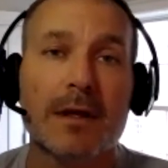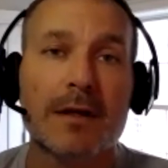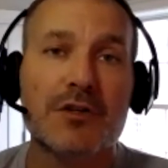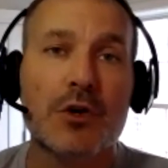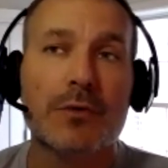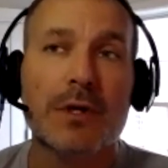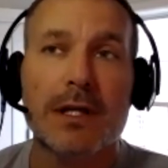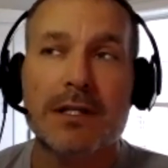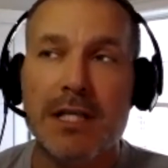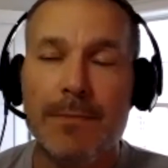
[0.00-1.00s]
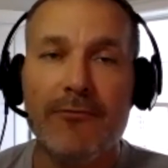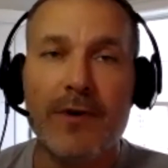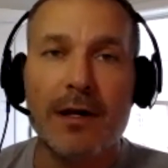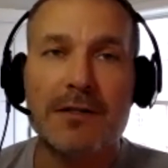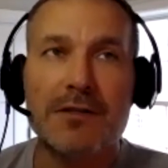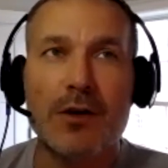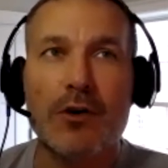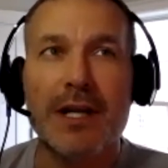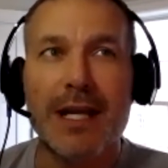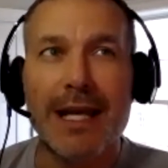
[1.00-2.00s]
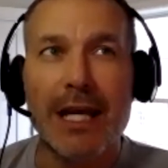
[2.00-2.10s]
So deepfakes are an